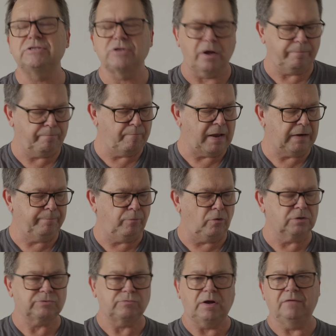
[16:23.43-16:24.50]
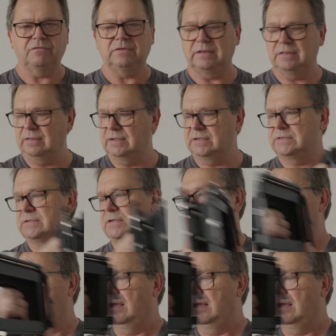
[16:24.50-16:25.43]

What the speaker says: type mat box rather than this.